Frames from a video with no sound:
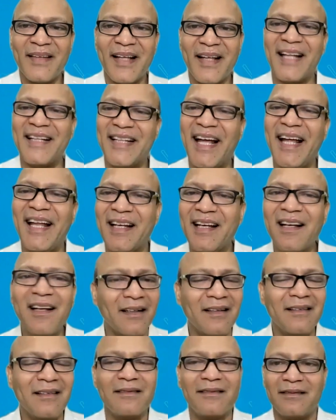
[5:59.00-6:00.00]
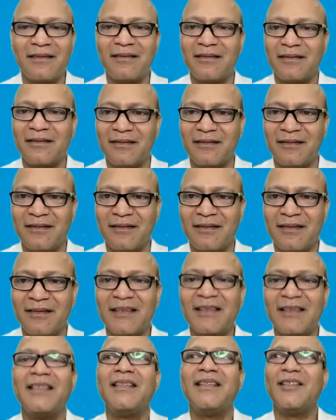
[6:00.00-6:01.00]
And then
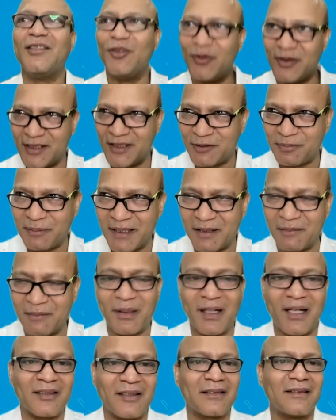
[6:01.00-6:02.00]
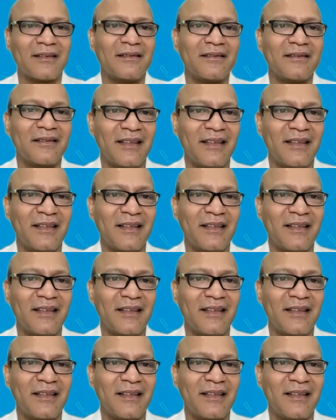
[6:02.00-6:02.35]
you can speak about